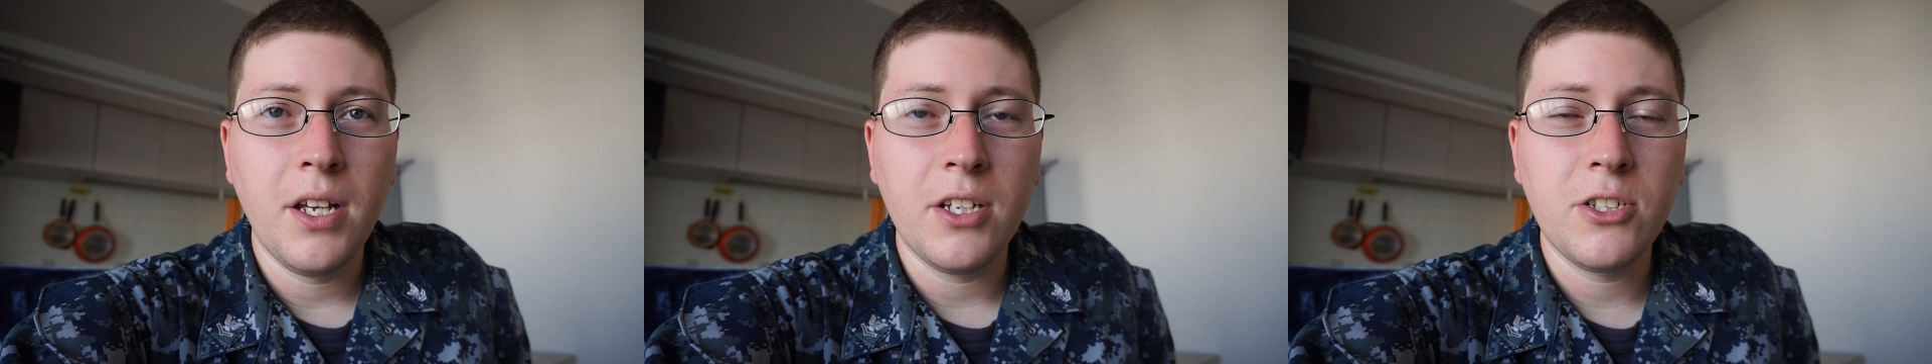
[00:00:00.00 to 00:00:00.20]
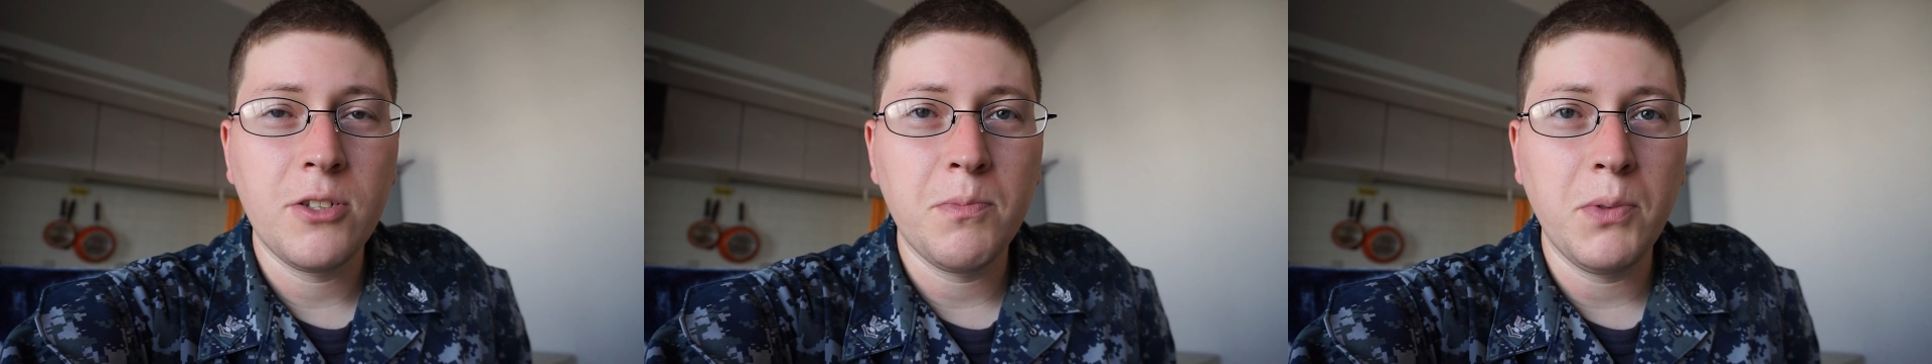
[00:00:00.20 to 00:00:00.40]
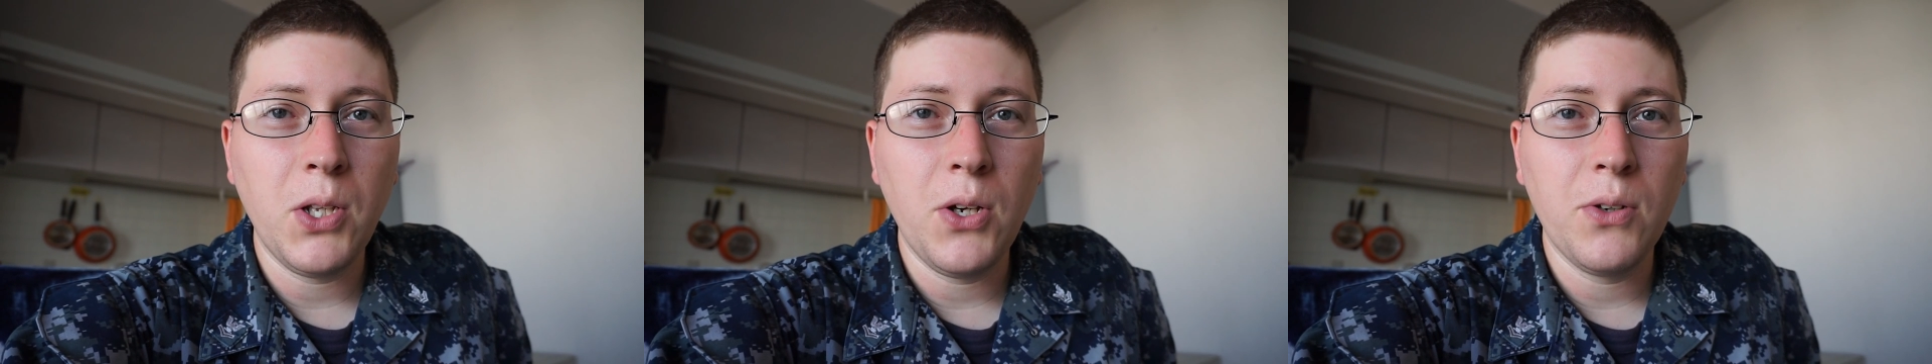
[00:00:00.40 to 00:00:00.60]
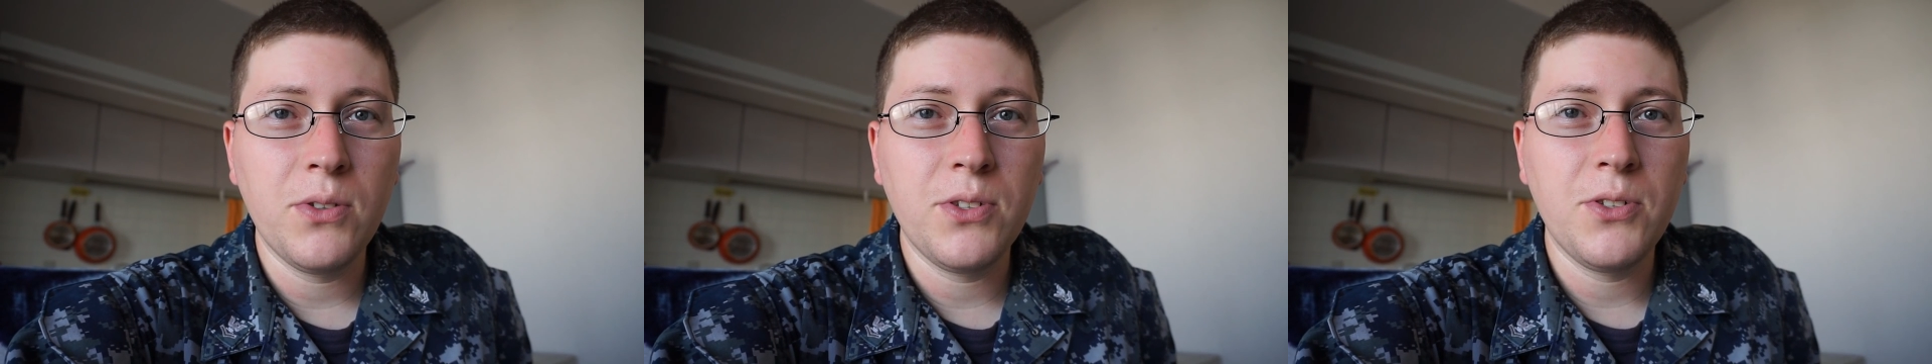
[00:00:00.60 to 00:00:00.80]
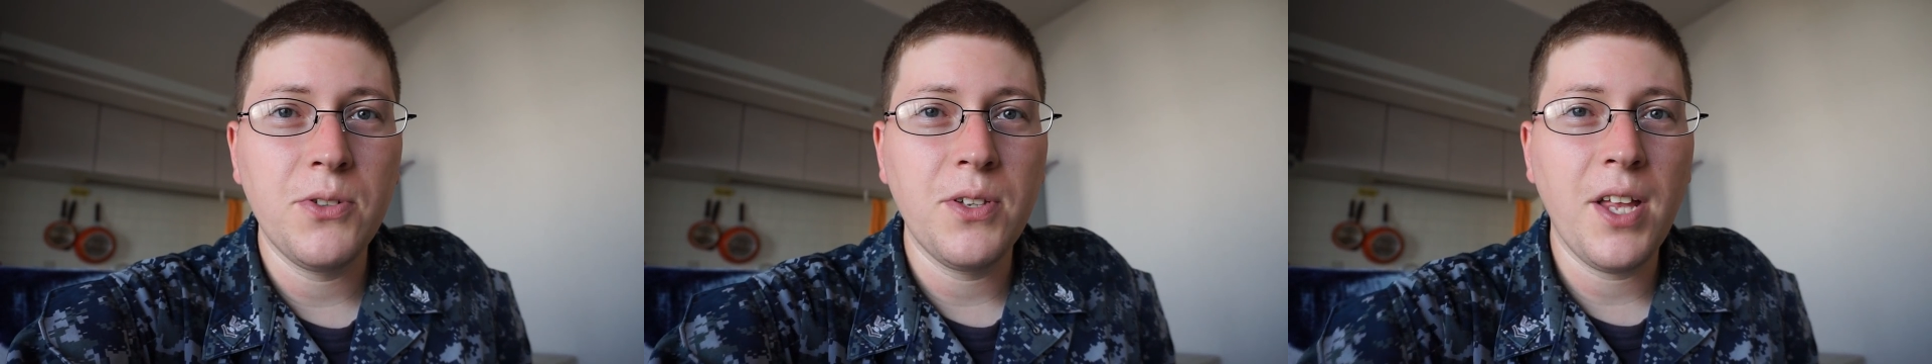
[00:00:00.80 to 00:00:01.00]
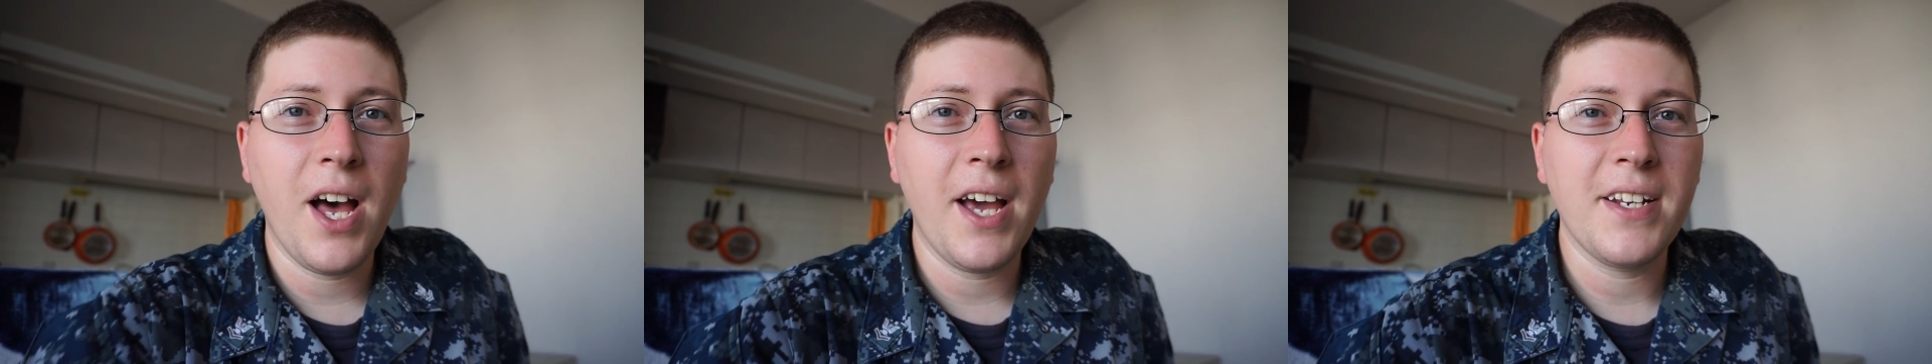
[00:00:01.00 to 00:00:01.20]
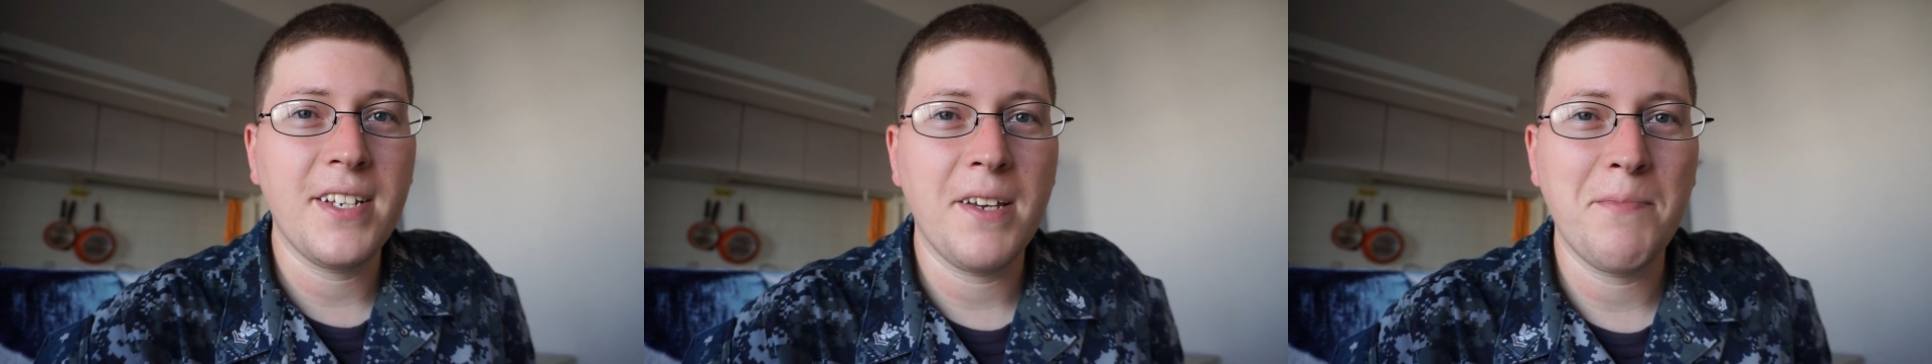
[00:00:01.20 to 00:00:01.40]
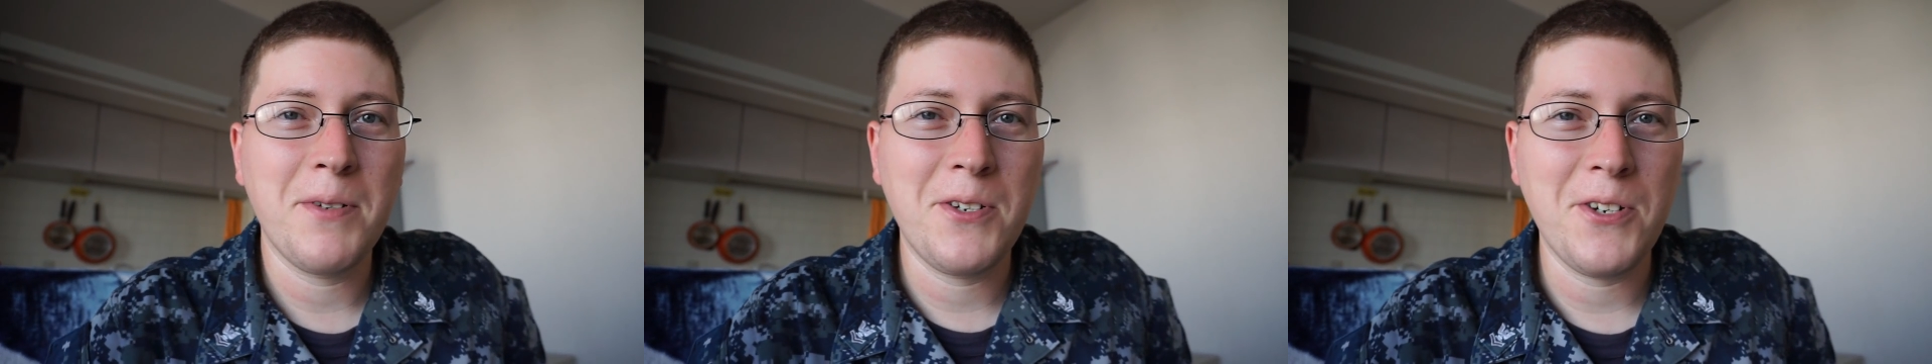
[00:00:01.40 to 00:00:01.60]
explodes due to the high
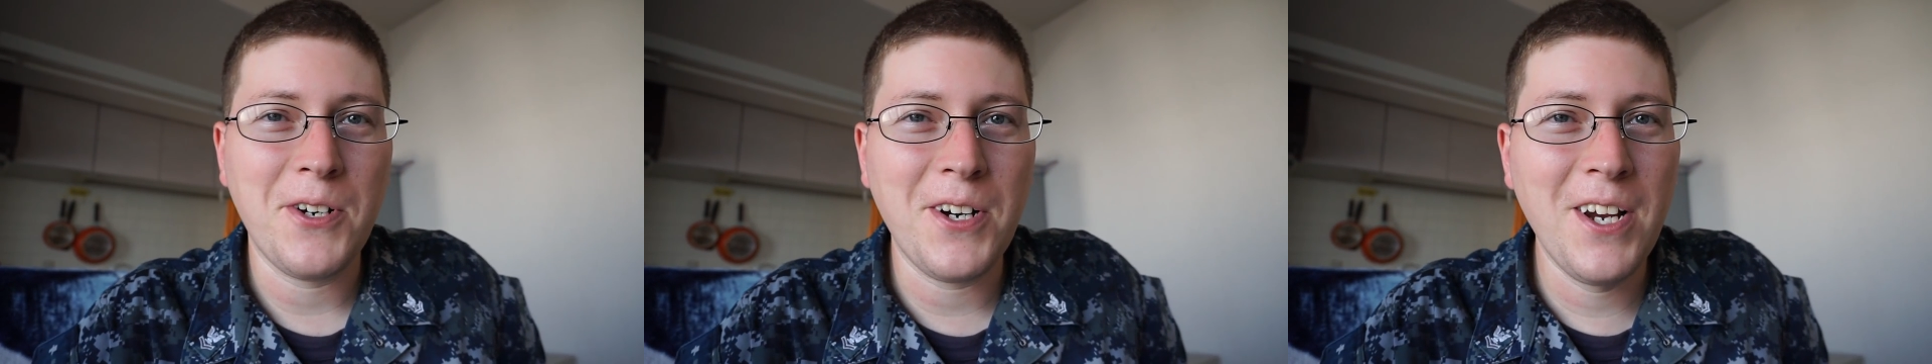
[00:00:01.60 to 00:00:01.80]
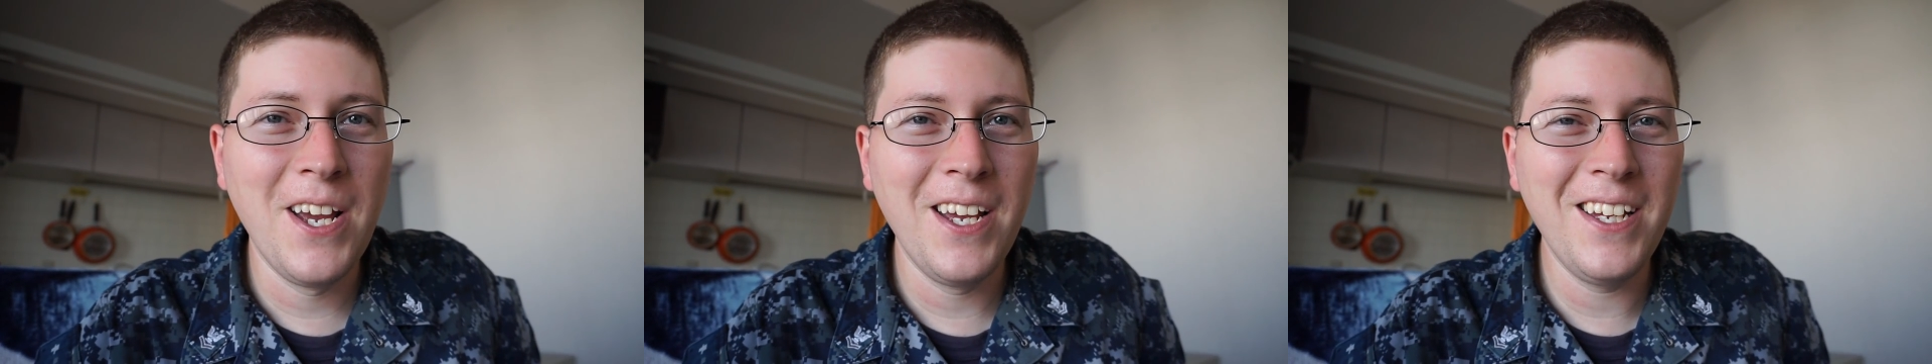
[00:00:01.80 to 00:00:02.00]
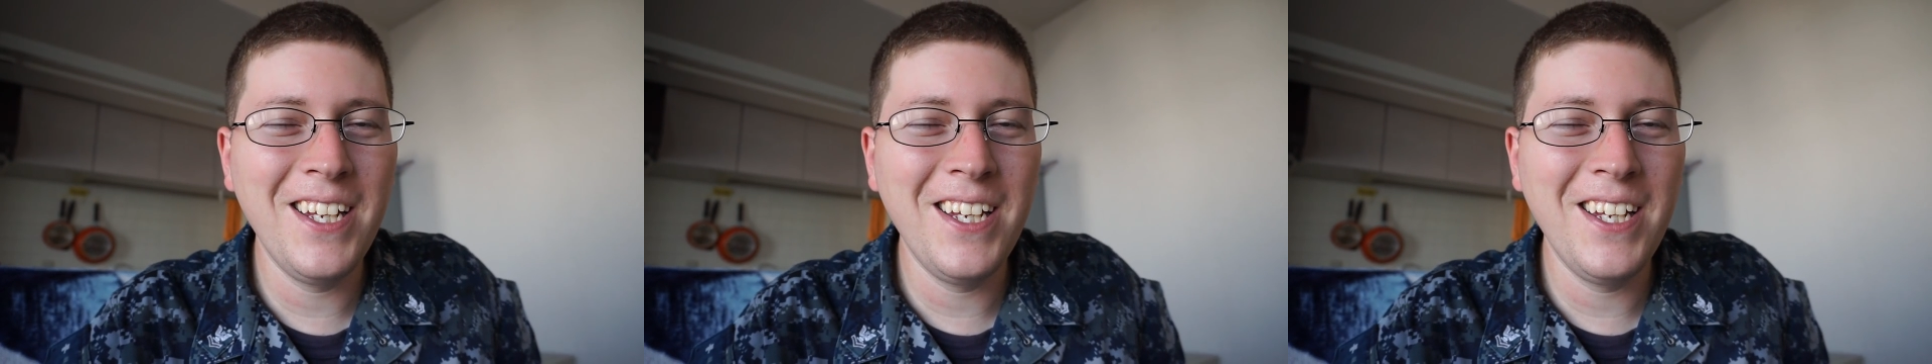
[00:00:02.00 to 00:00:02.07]
temperature,